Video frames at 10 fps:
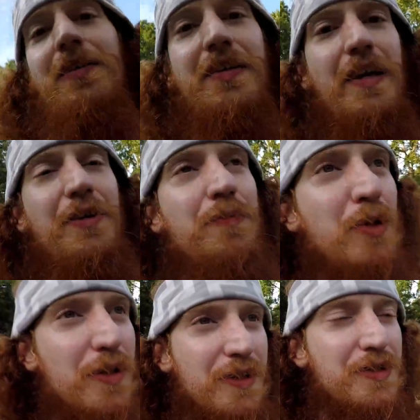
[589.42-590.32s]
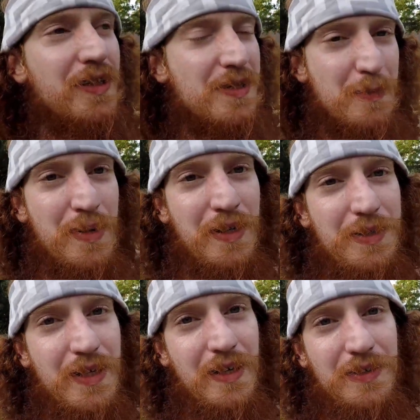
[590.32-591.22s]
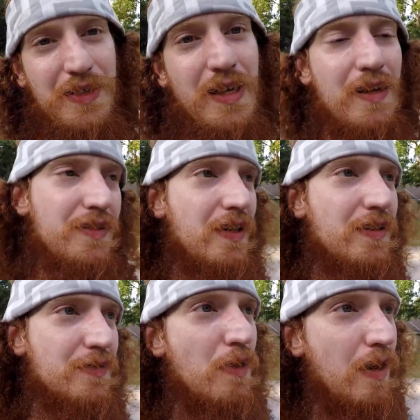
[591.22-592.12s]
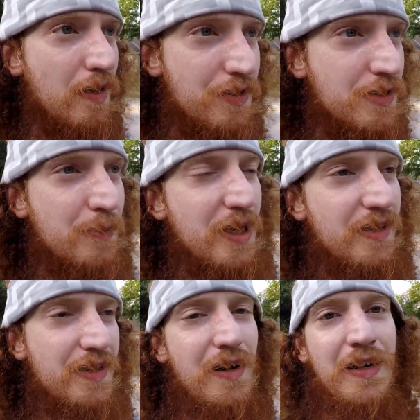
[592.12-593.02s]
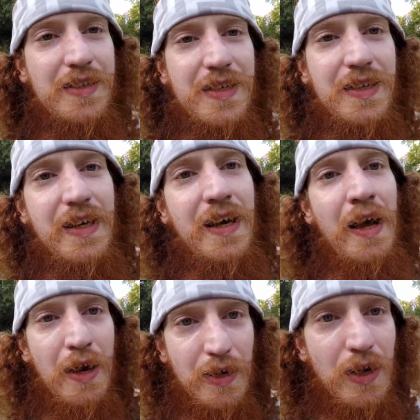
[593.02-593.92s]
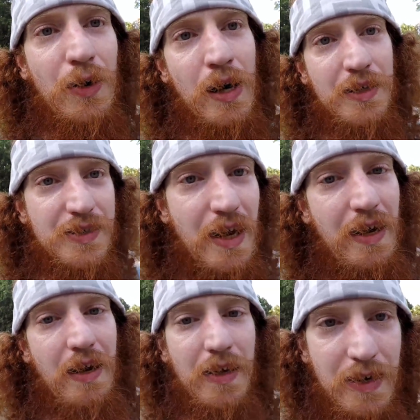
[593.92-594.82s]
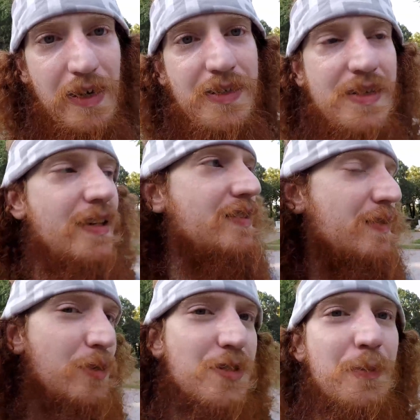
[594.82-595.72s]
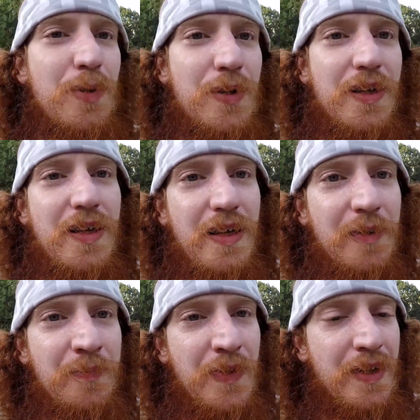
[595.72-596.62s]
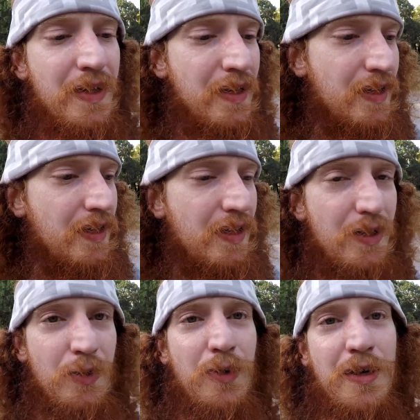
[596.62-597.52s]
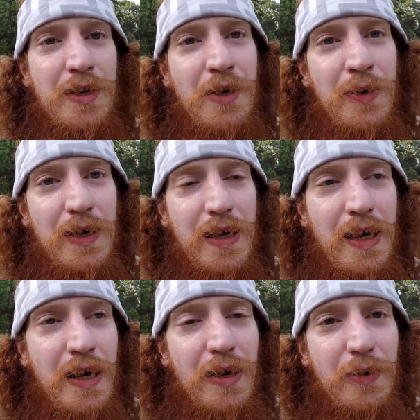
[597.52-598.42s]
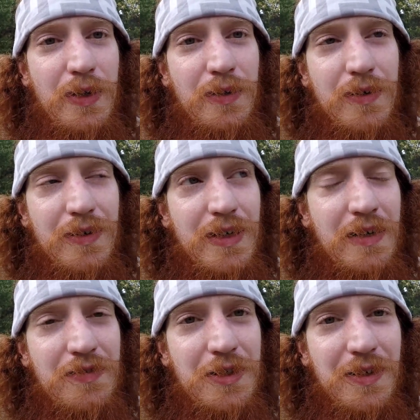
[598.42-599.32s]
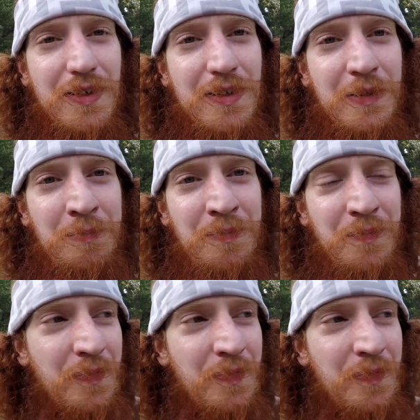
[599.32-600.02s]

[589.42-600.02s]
skateboarding tricks are pretty challenging, take a lot of determination. I already said that. Go skate, guys. That's the most important thing. You want to know how you'll never learn?